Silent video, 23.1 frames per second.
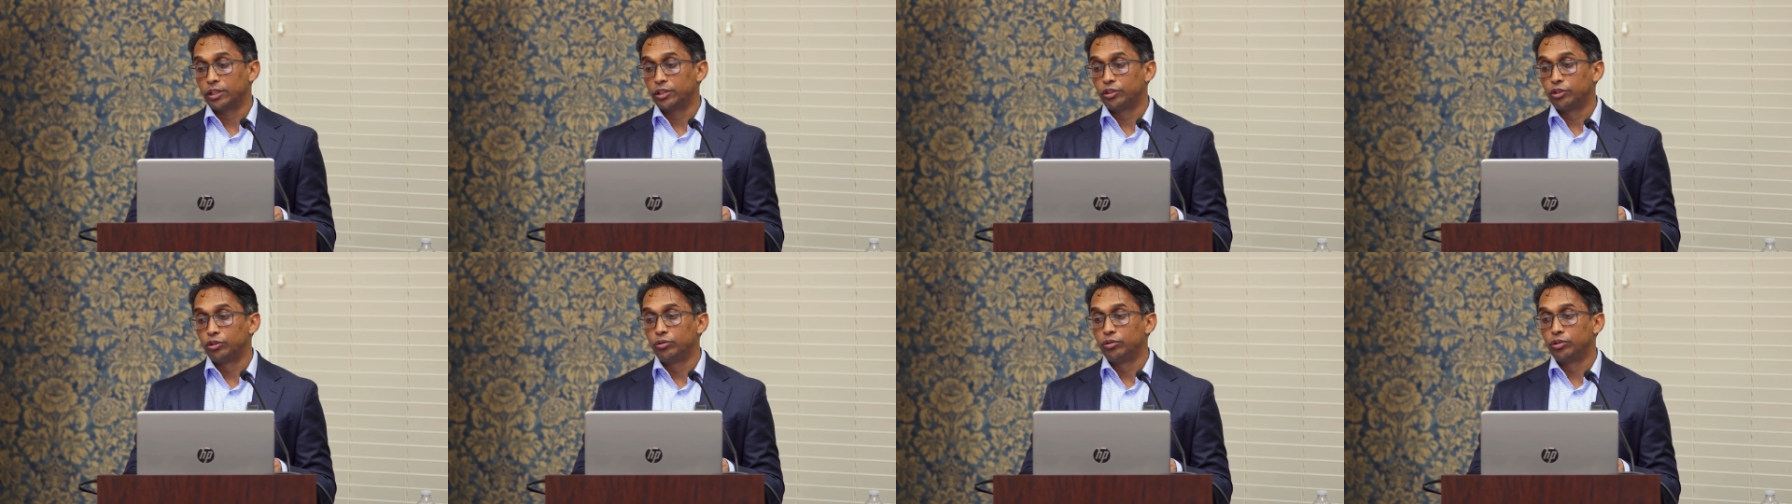
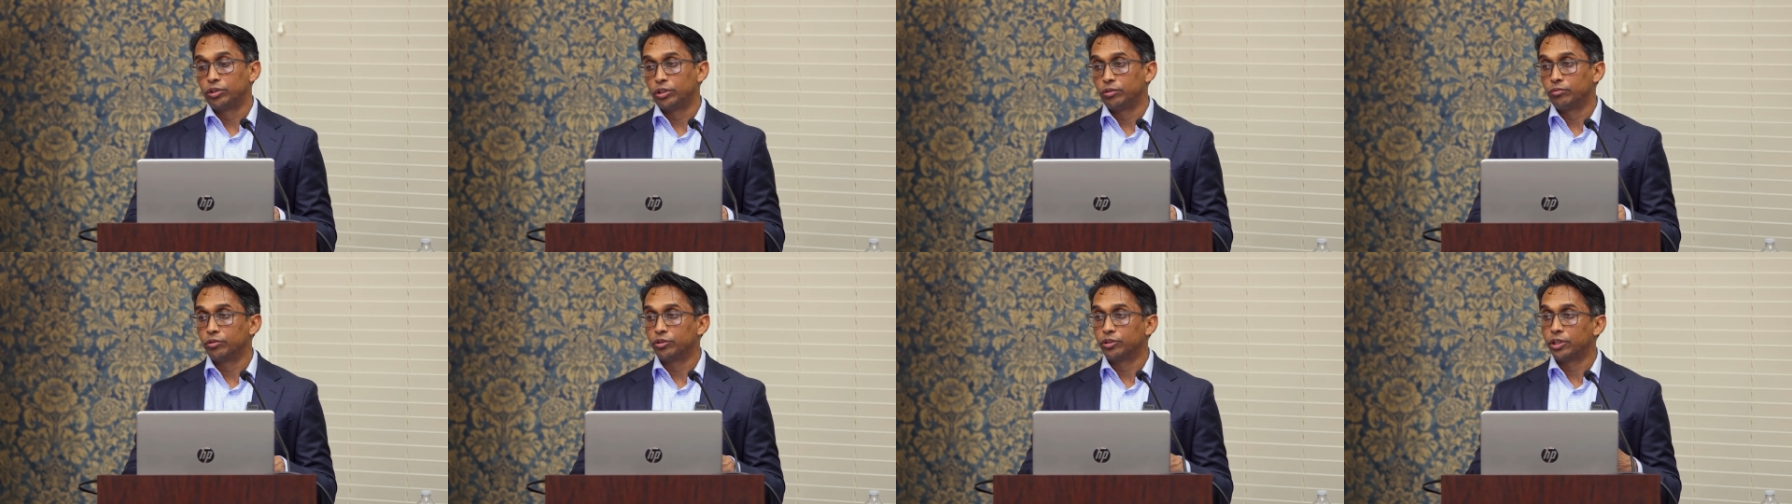it
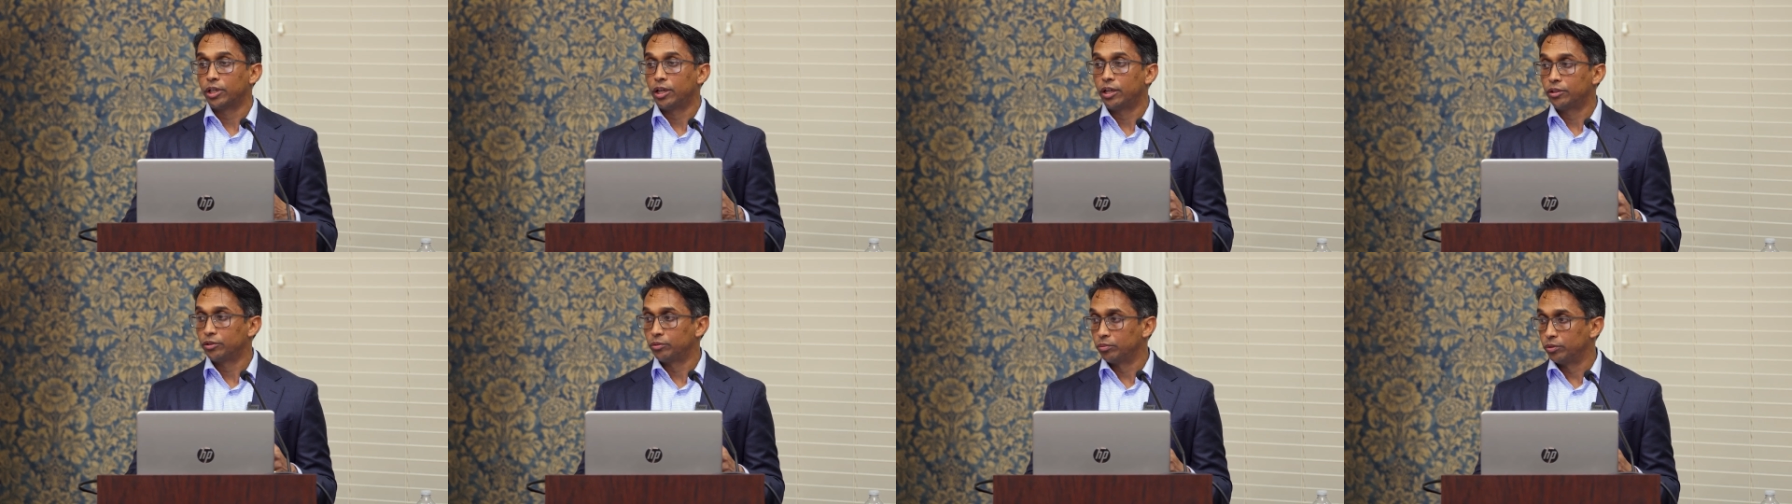usually
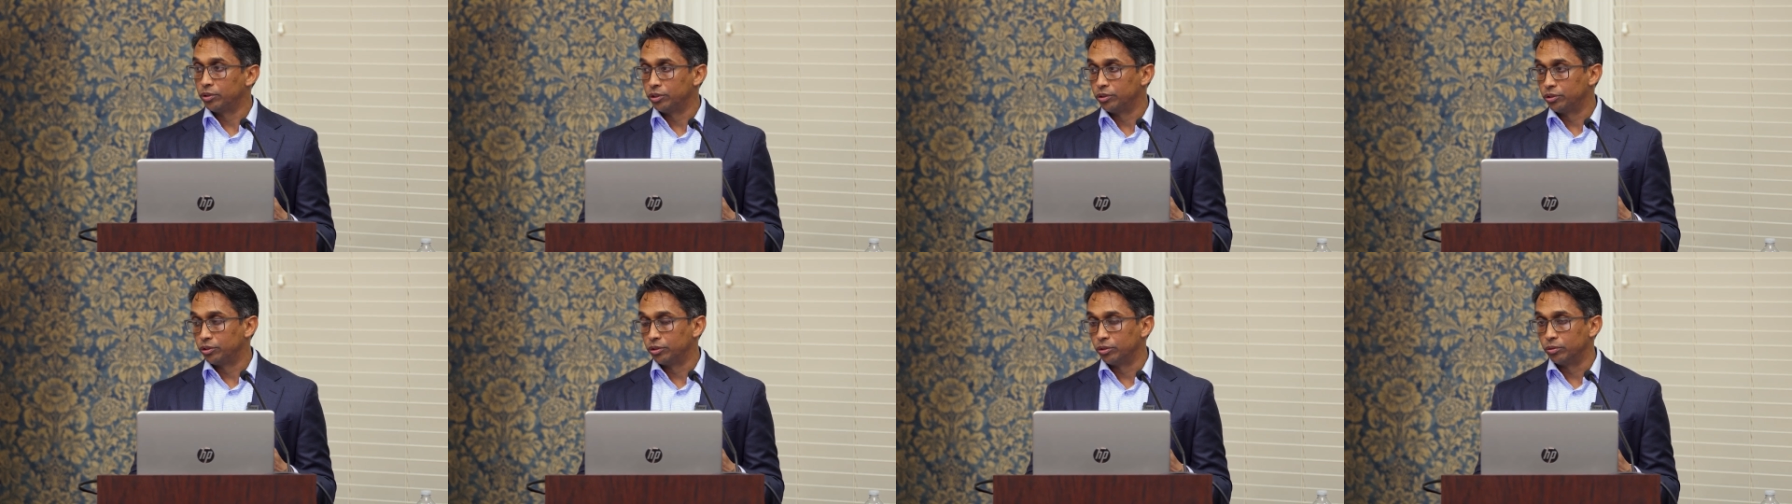resolves
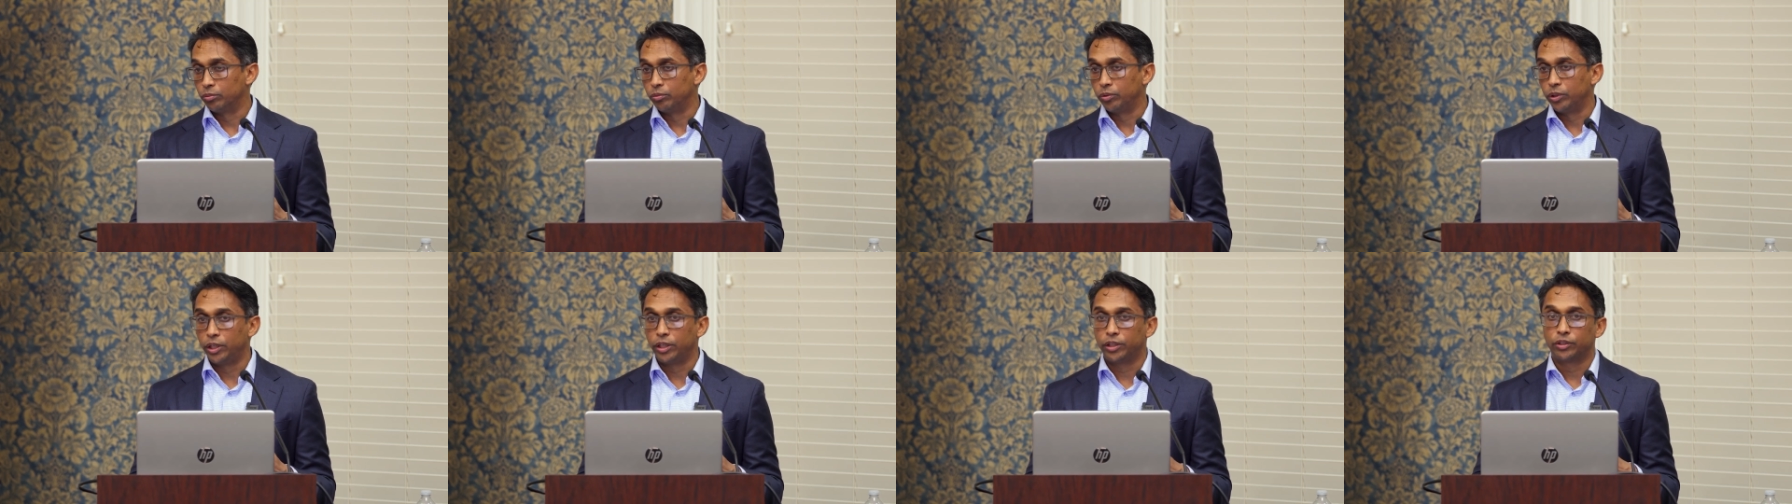within 2
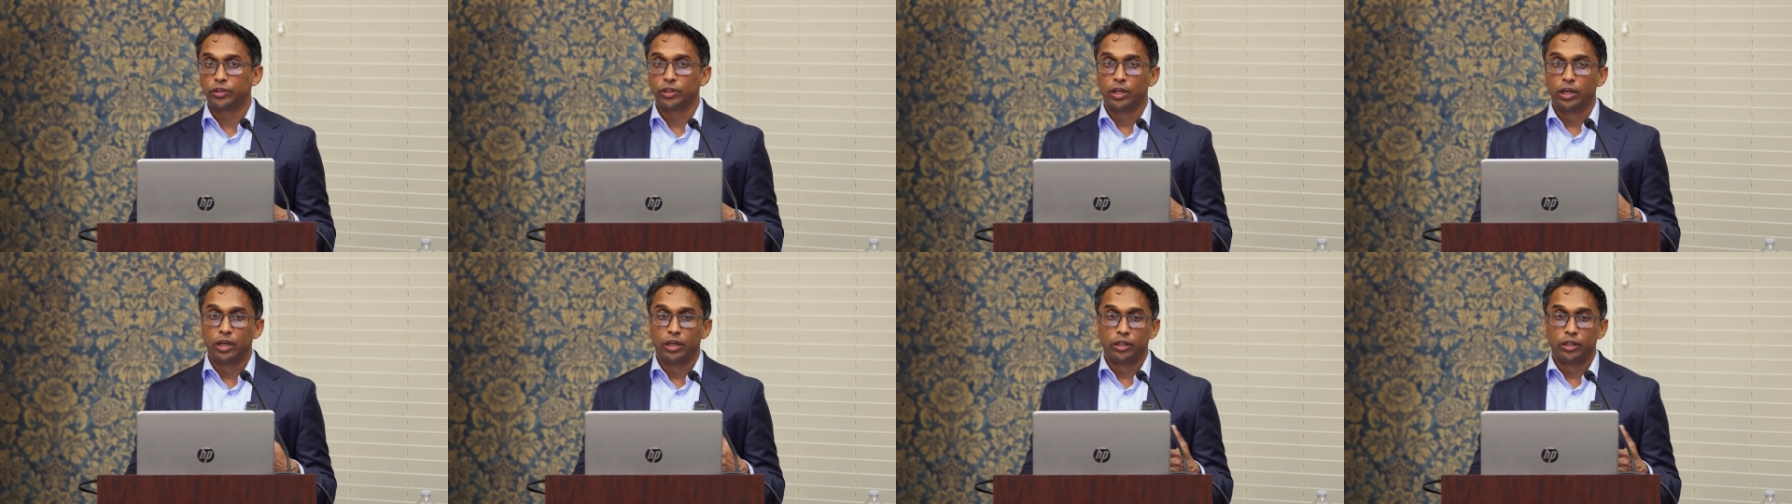weeks.